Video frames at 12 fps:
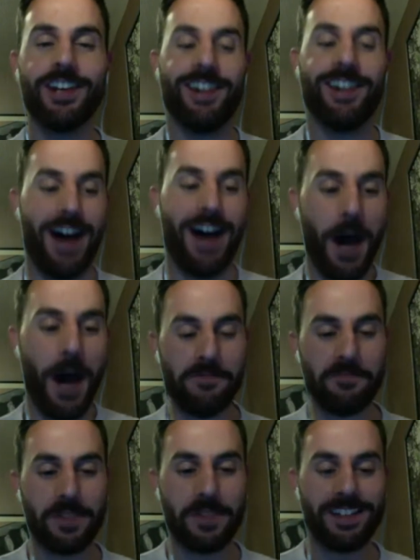
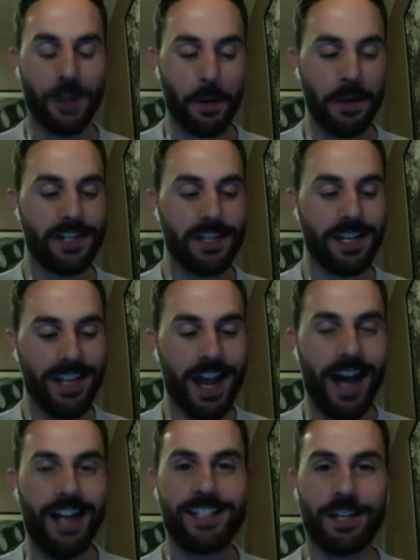So
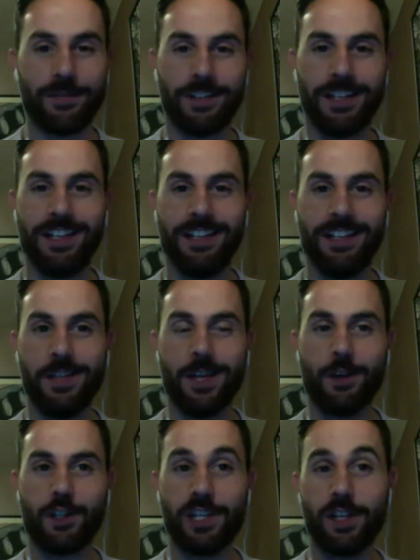it's definitely,
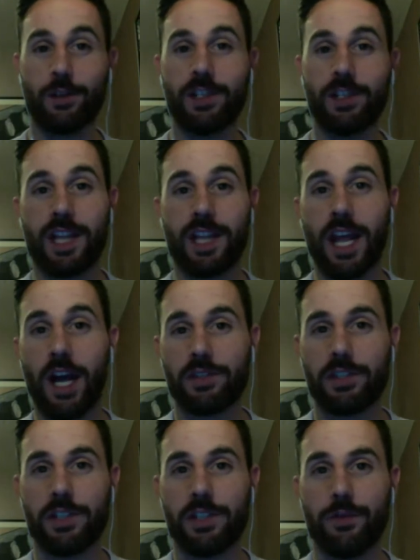she's the oldest in the
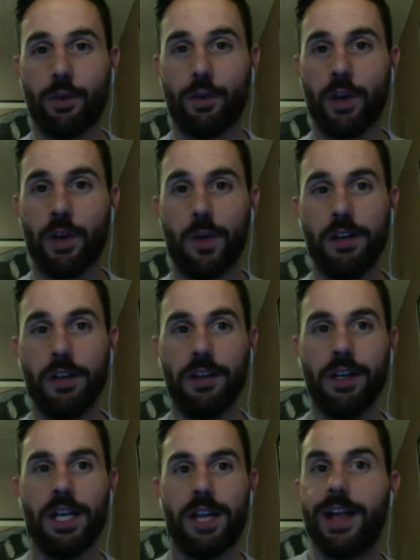house. She's 41,
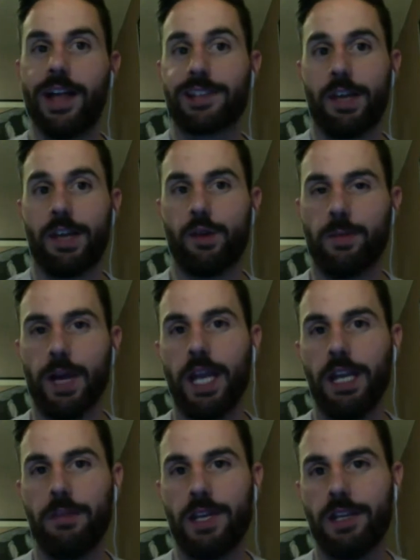and that's not old by
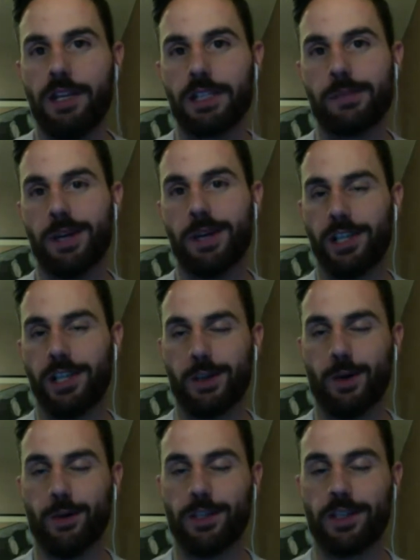any means, but she is the
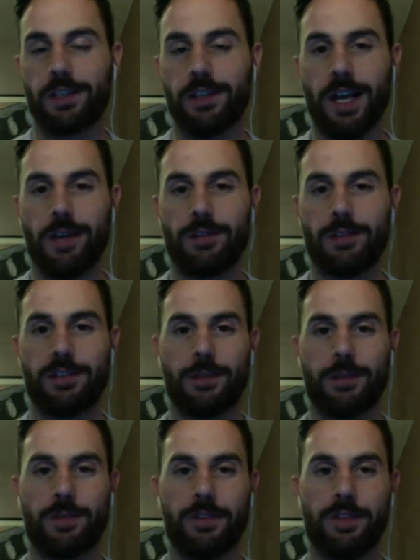oldest in the house in
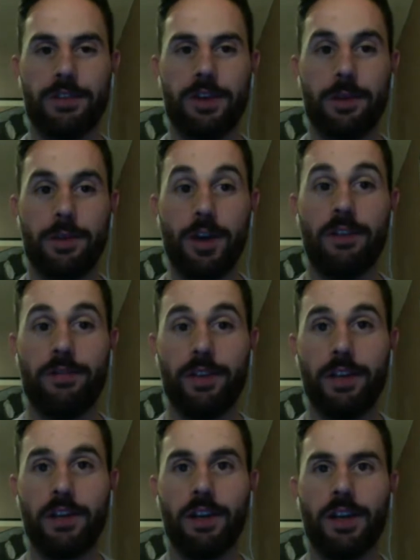terms of the
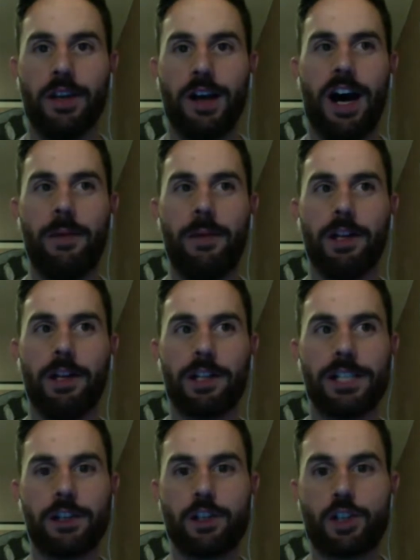demographic. It looks like
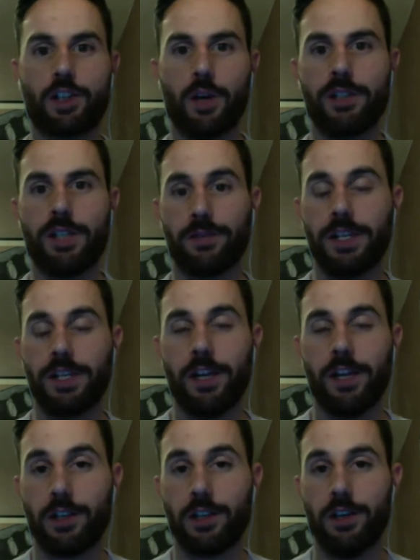the show is definitely
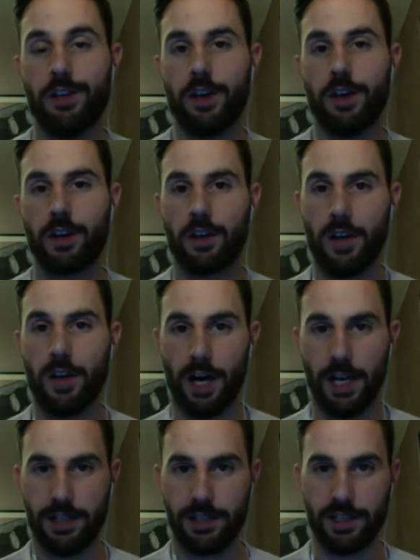catered to a younger
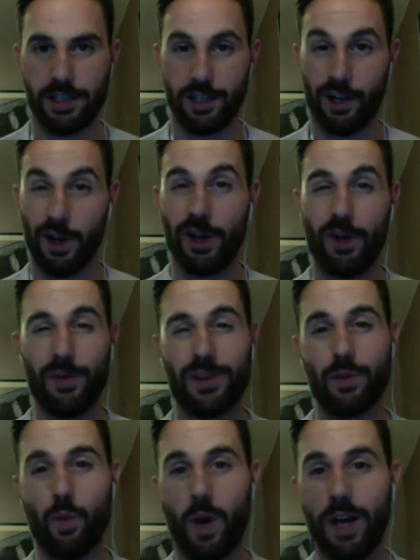audience this year. It always
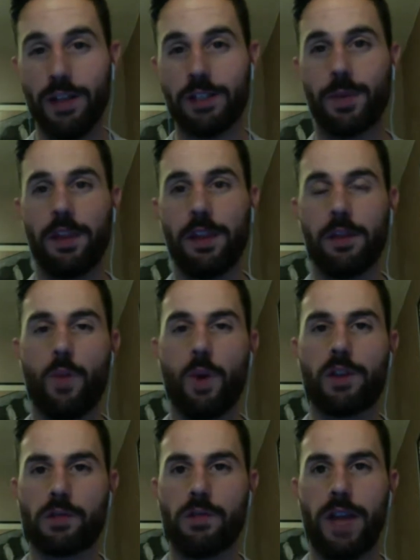was, but I think more
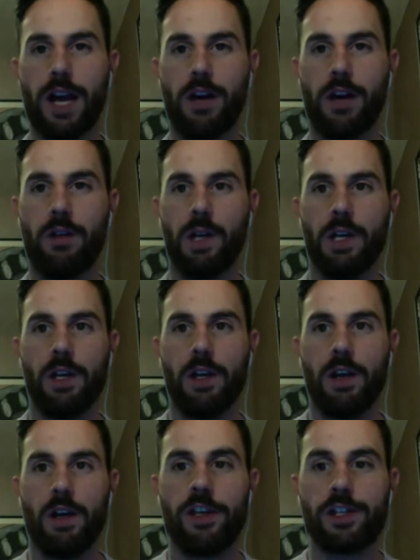so now
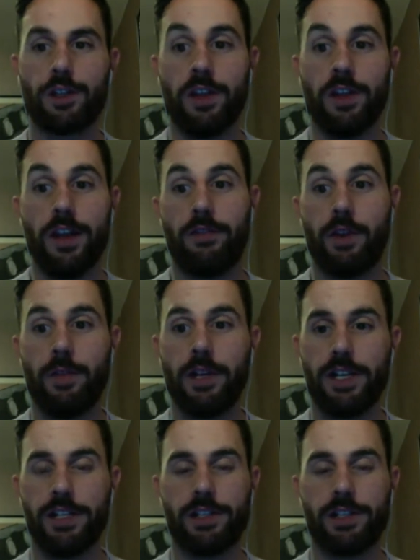this year than ever,
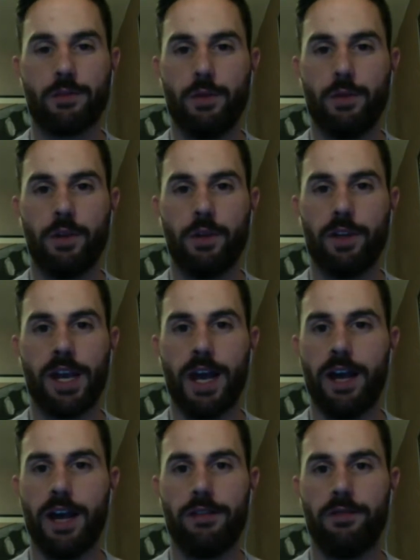because we only
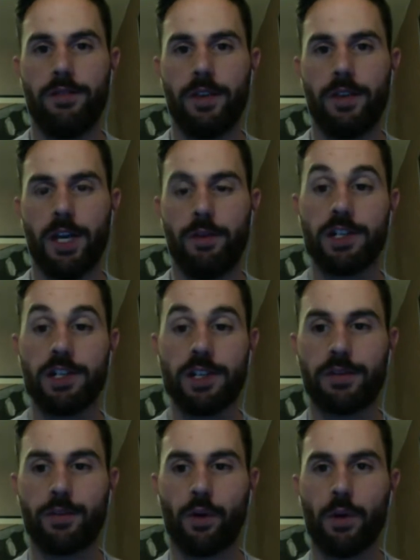have Risha
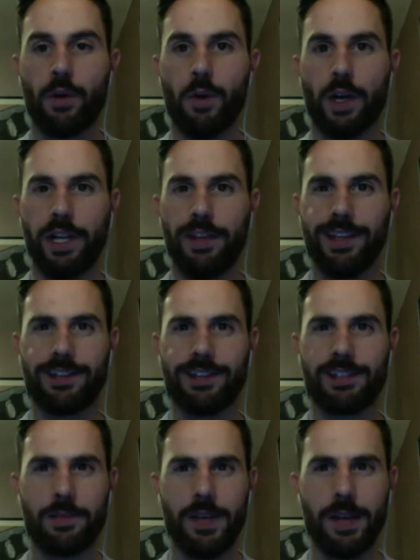that's 41, and I think there's
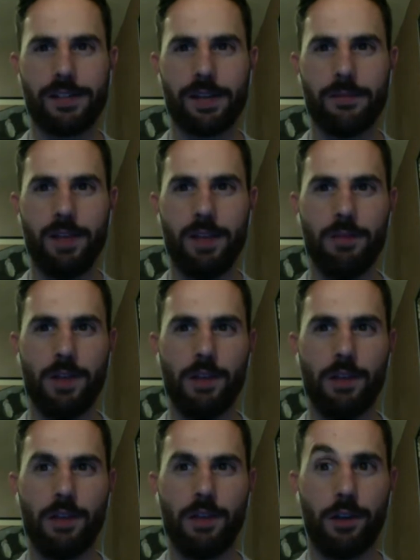someone else that may be in their
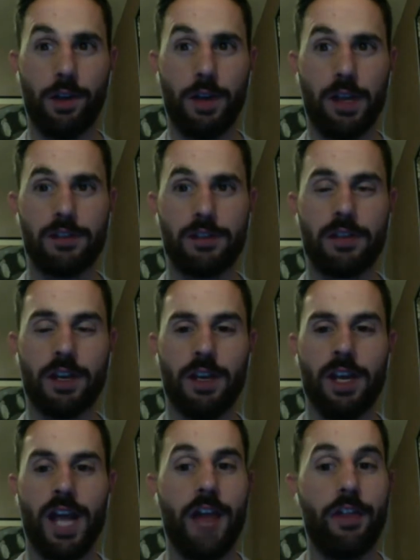30s,
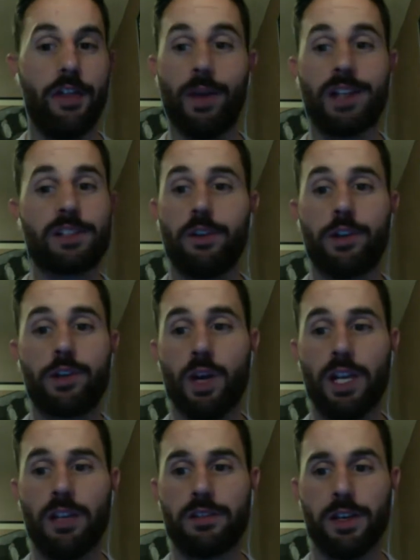and the rest are in their
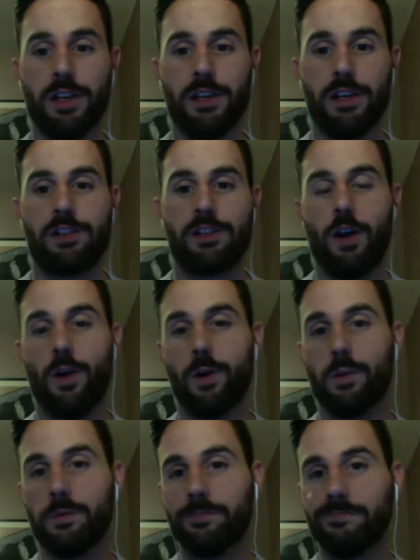20s.
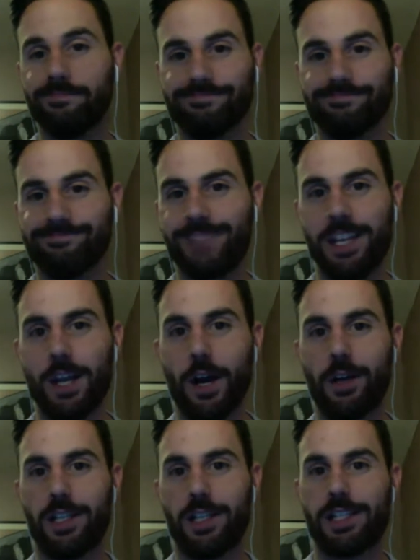So
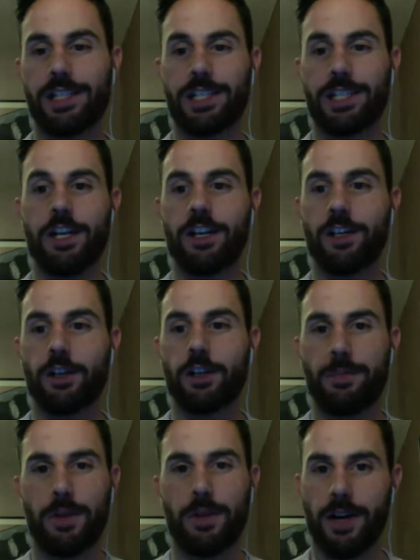it's a younger
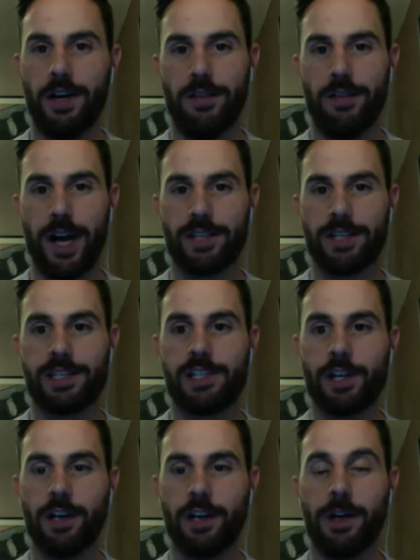group of house guests
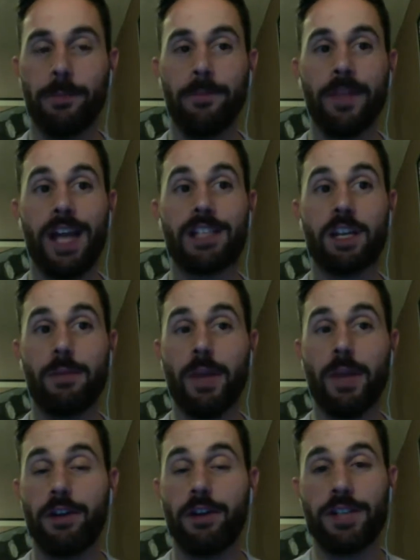this year. It's going to
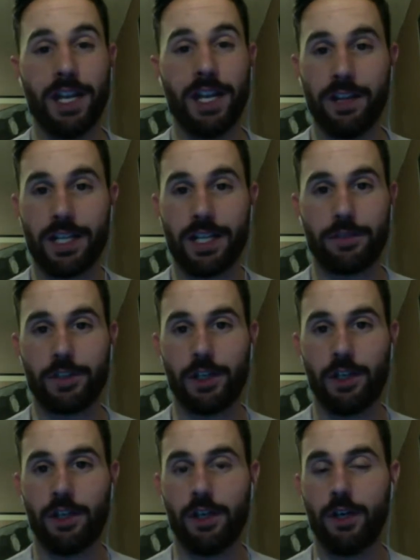be entertaining, that's for
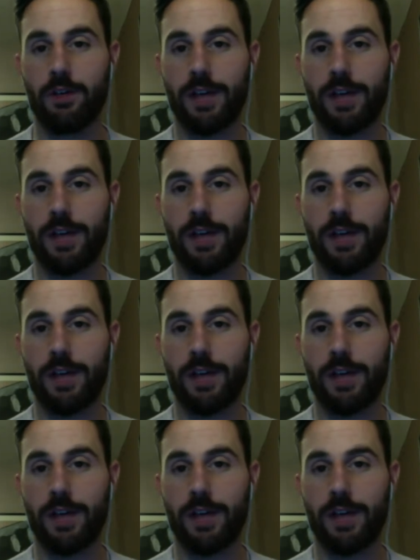sure.